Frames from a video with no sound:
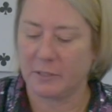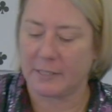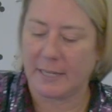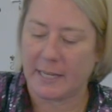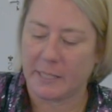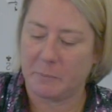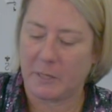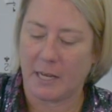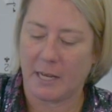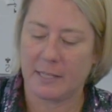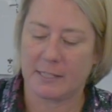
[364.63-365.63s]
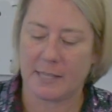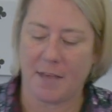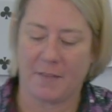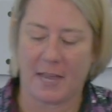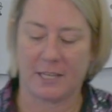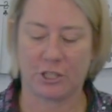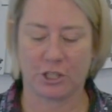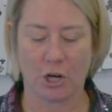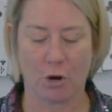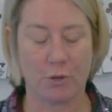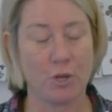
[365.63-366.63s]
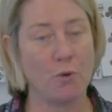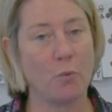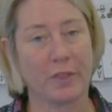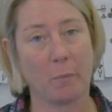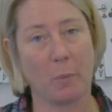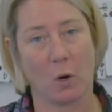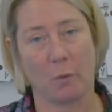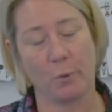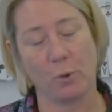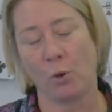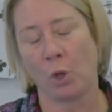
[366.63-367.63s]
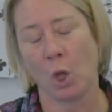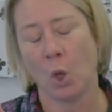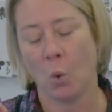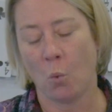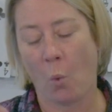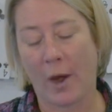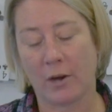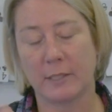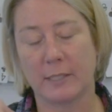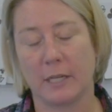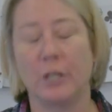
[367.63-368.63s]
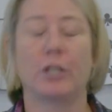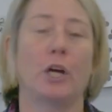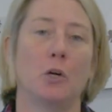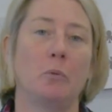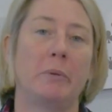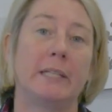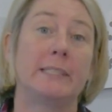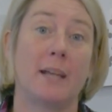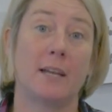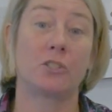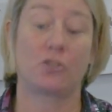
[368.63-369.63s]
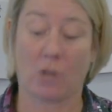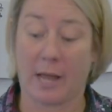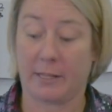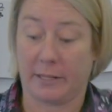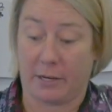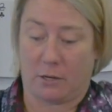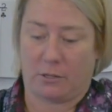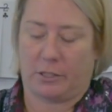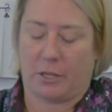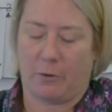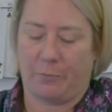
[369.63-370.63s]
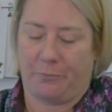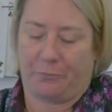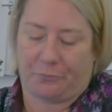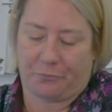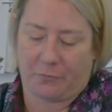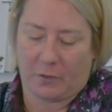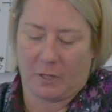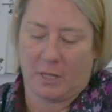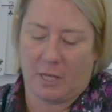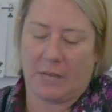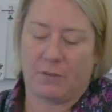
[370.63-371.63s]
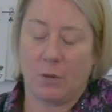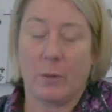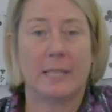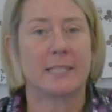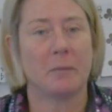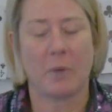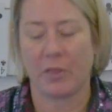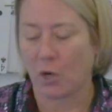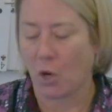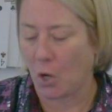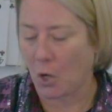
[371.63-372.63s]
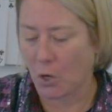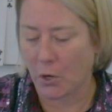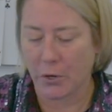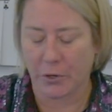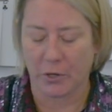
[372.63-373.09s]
sticks because they show you with the purple where it's going to go, but it does dry clear. So if you get some on the card